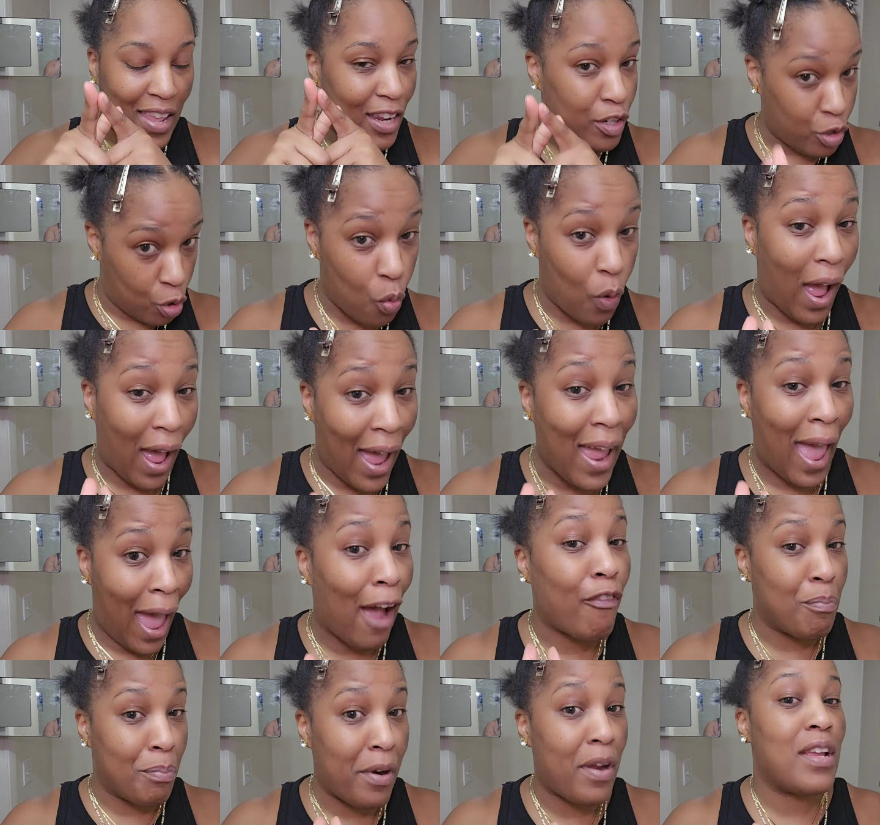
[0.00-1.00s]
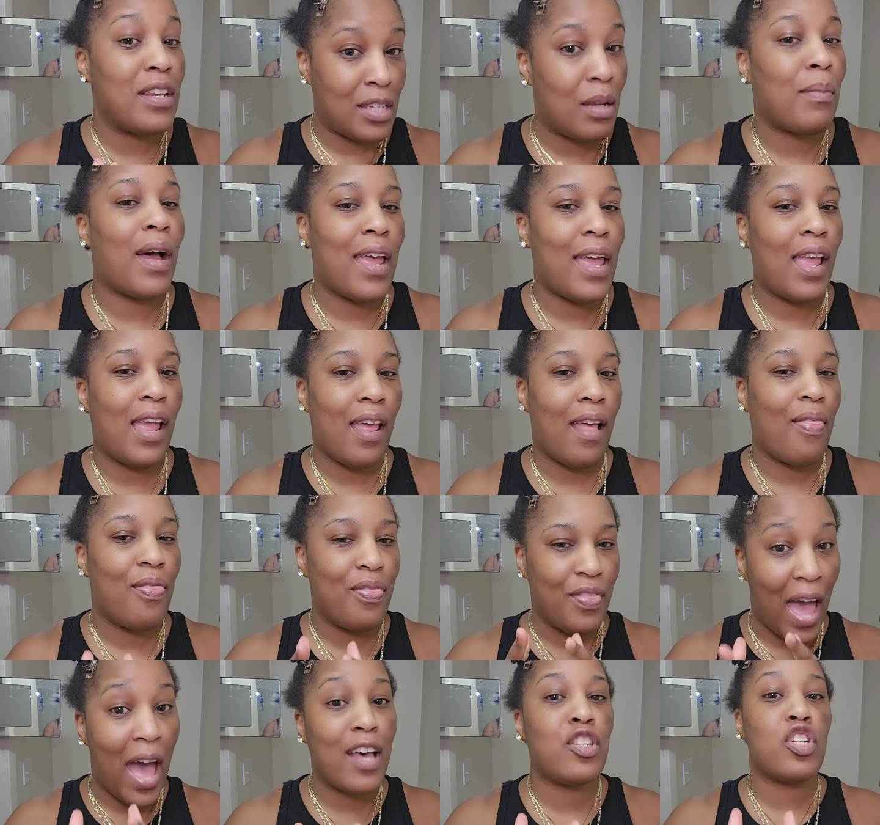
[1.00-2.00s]
do I have braids in my head?
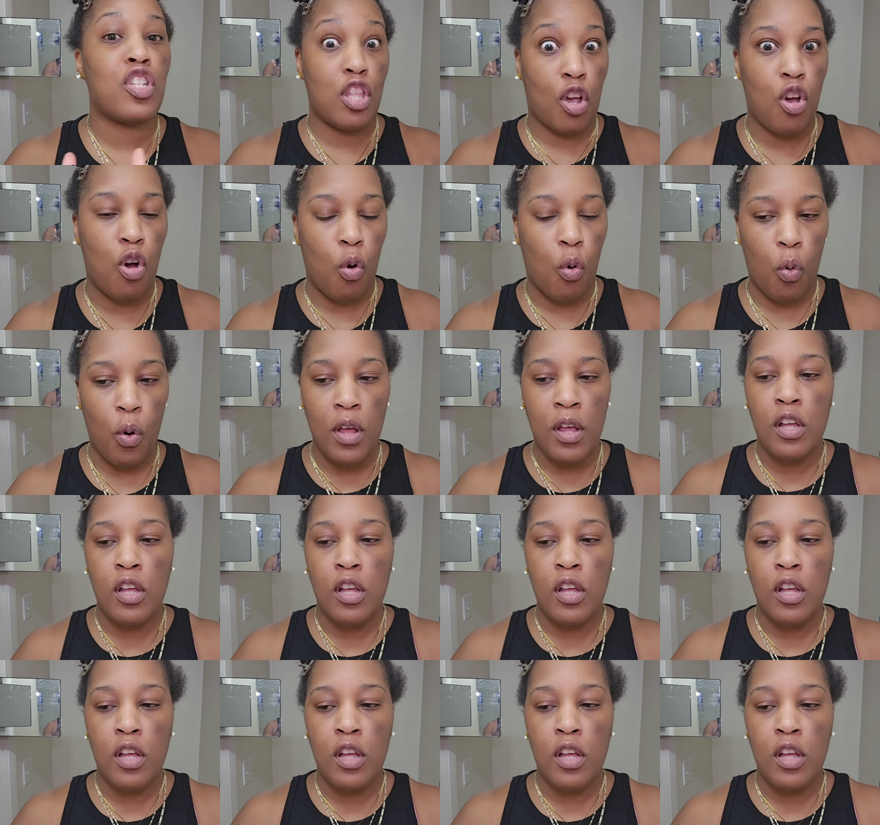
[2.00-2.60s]
That's the goal.